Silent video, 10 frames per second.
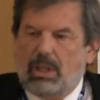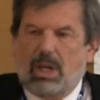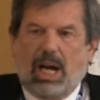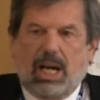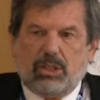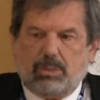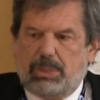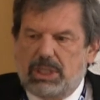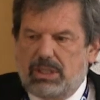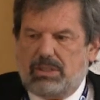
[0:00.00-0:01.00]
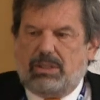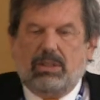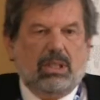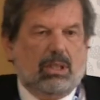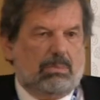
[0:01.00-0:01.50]
heartbeat,
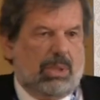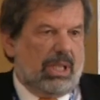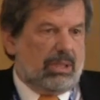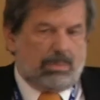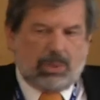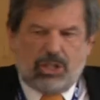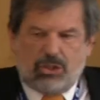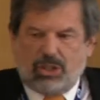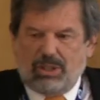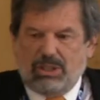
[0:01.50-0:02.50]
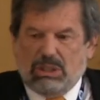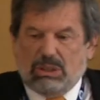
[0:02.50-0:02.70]
blood pressure,